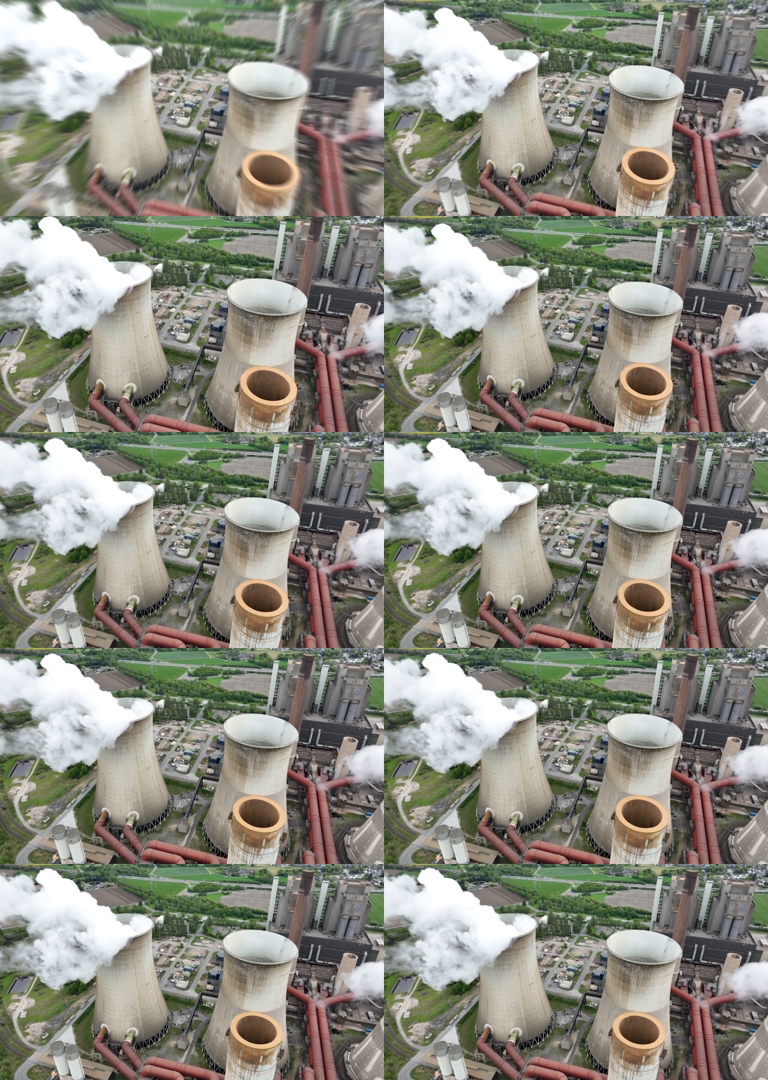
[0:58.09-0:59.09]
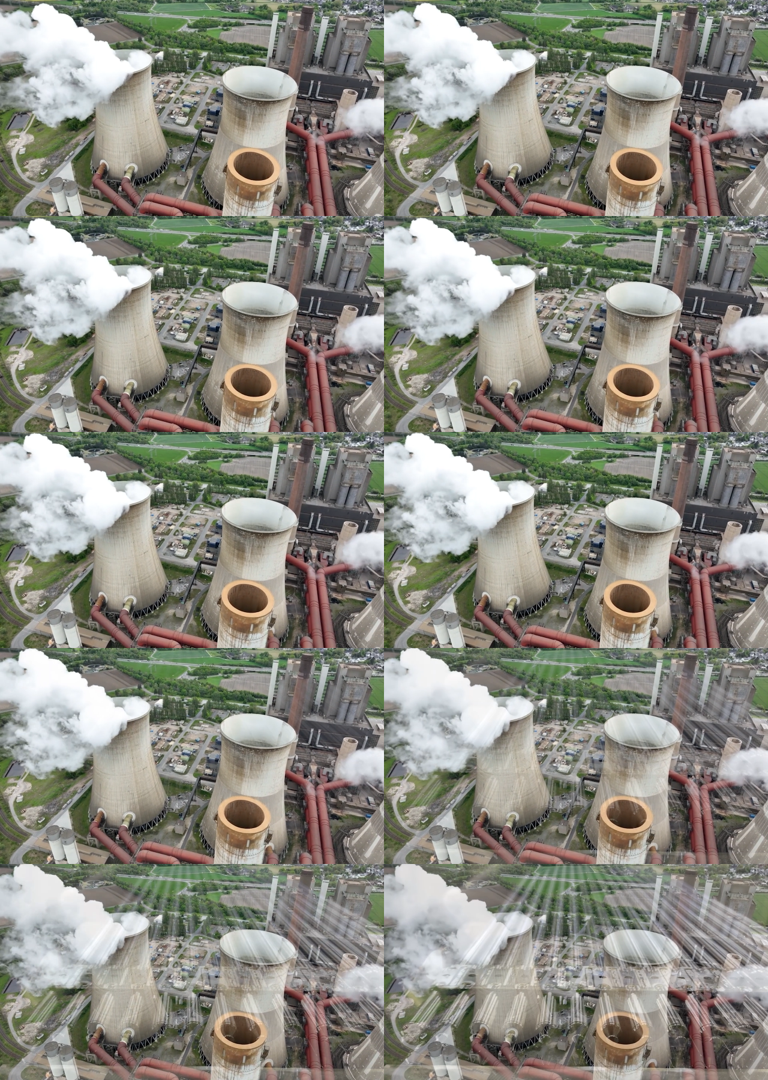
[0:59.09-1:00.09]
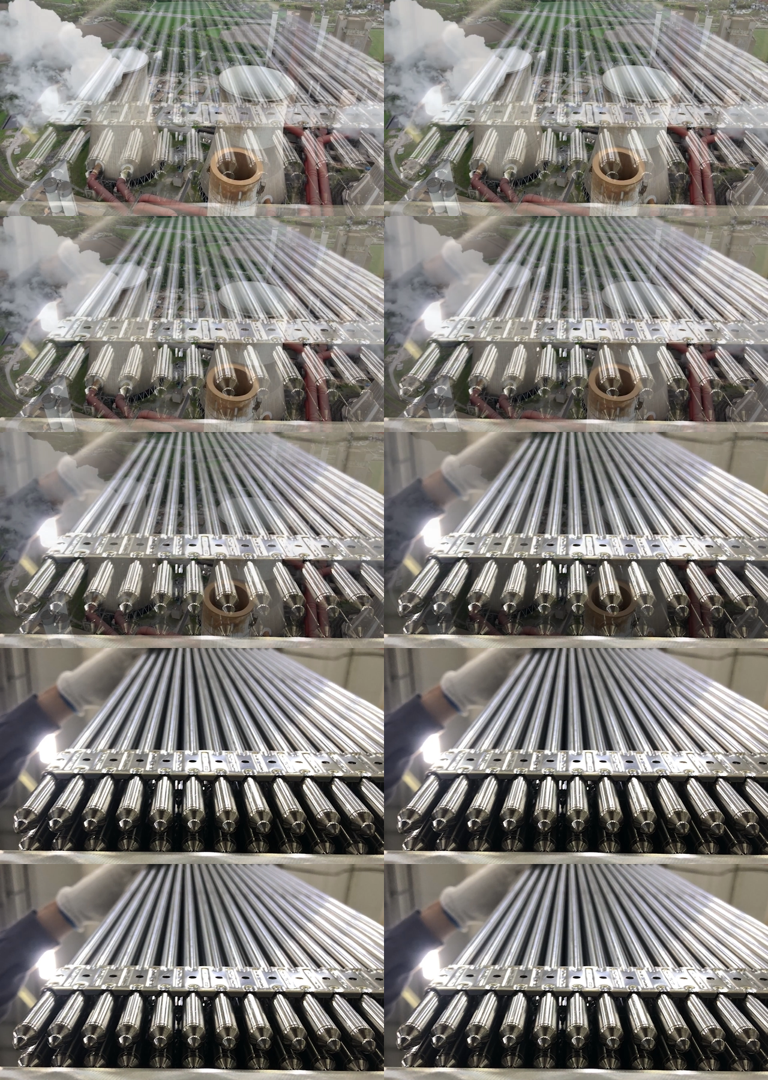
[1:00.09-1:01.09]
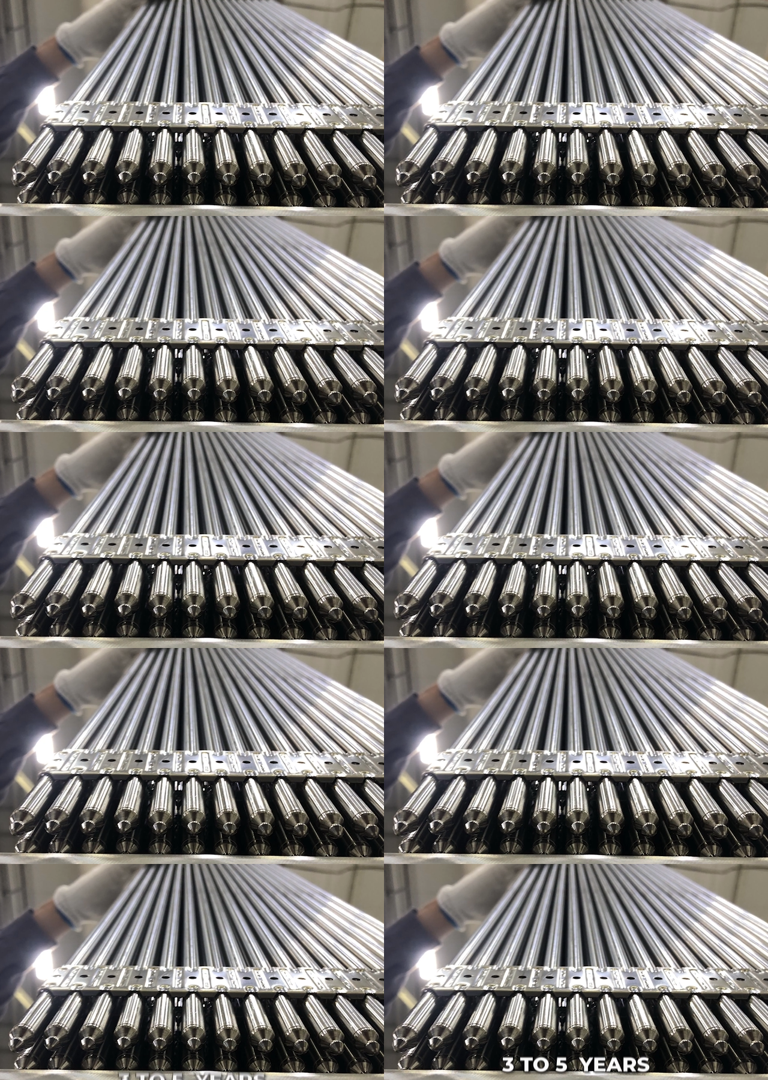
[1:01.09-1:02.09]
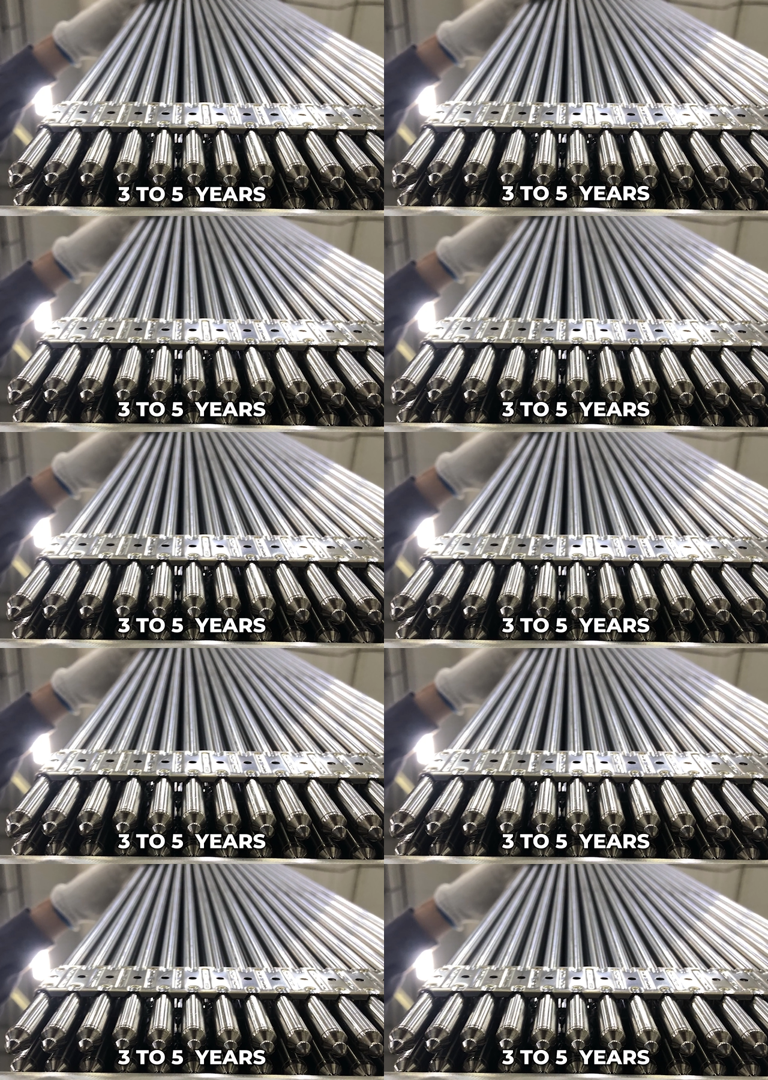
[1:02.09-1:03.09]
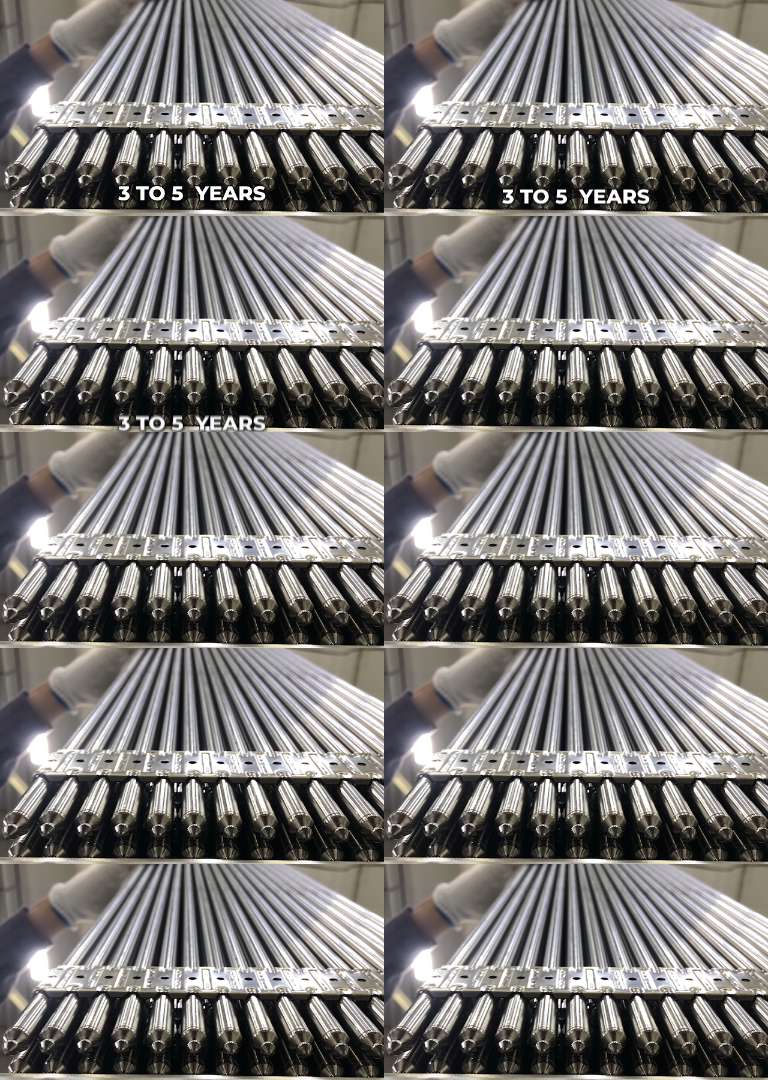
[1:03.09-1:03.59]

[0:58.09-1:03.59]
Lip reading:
[unreadable: no face in view]